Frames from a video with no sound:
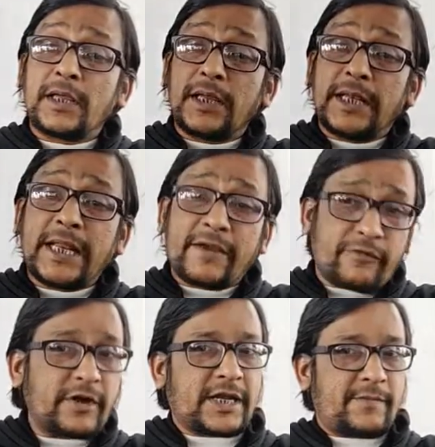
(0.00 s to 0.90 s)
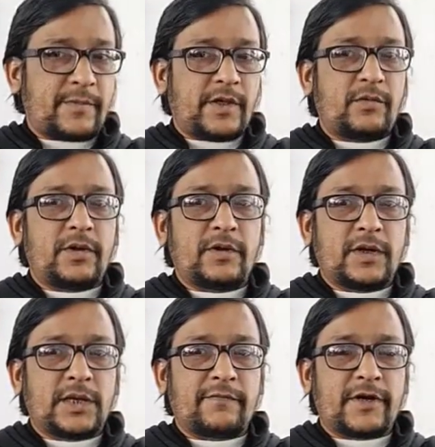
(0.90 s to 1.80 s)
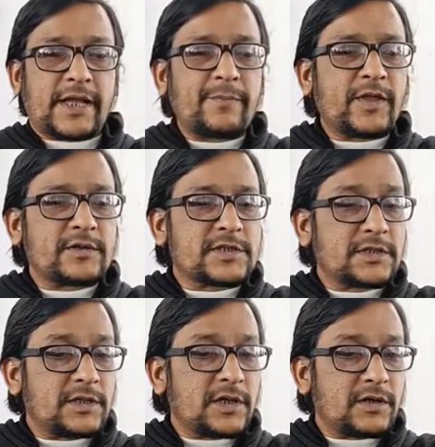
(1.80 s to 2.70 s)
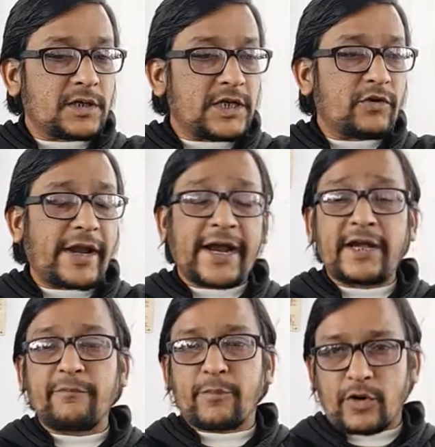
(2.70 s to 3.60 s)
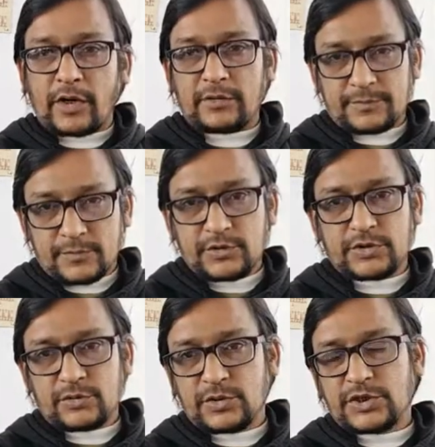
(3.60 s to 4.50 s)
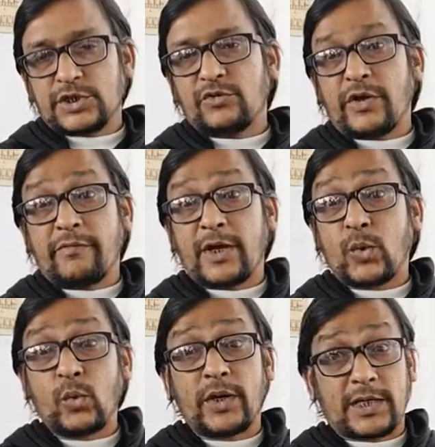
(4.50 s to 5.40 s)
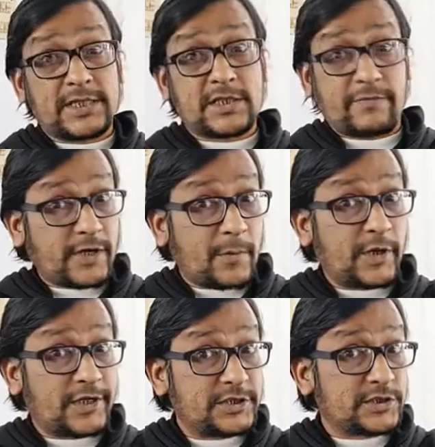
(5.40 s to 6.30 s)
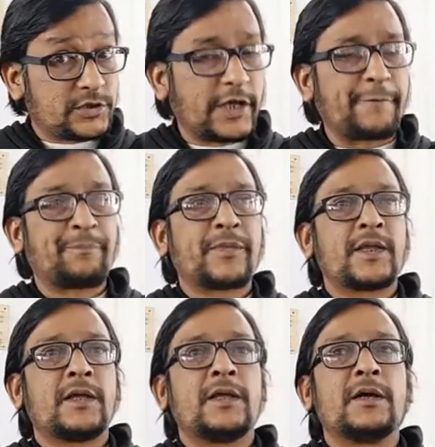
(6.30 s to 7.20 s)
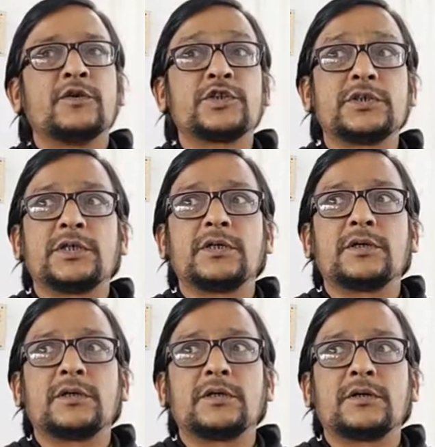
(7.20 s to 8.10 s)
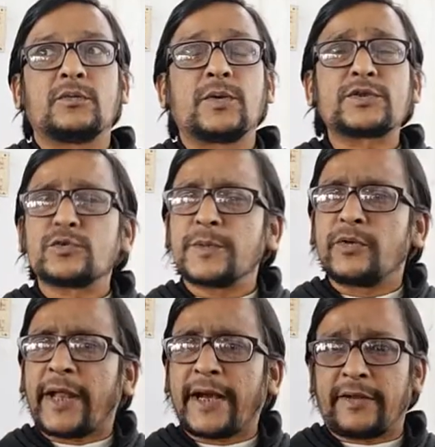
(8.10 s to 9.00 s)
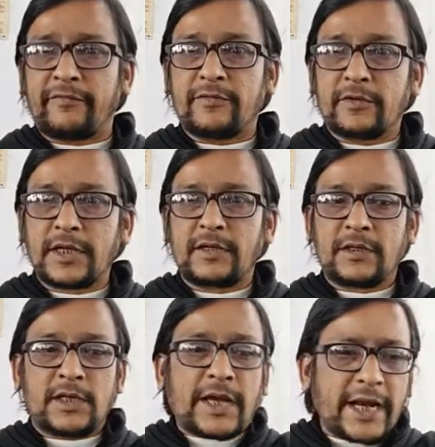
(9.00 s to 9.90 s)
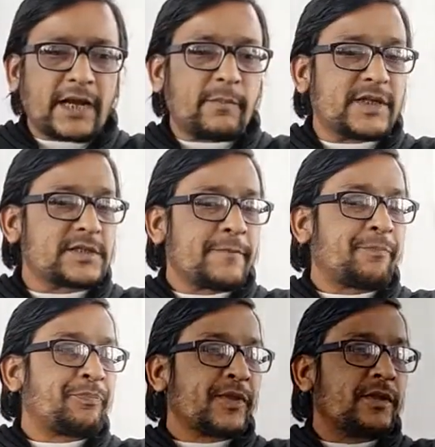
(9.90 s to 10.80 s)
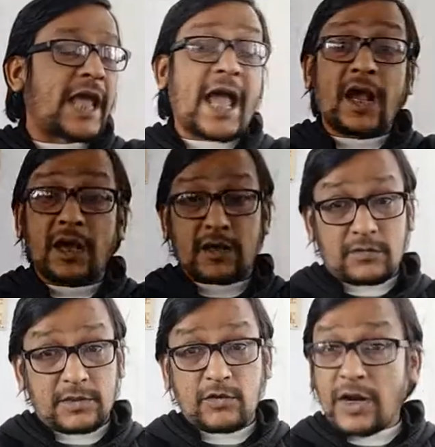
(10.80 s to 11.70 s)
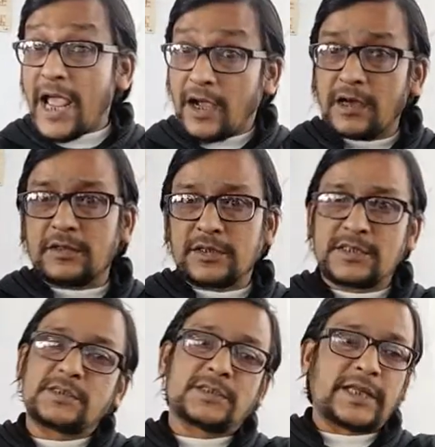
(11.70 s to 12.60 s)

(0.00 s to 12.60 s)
in every time there is your negative point, which you never do in case of a communications. Okay, which is what should be your negative? Okay, negative means the anger, your anger. This is a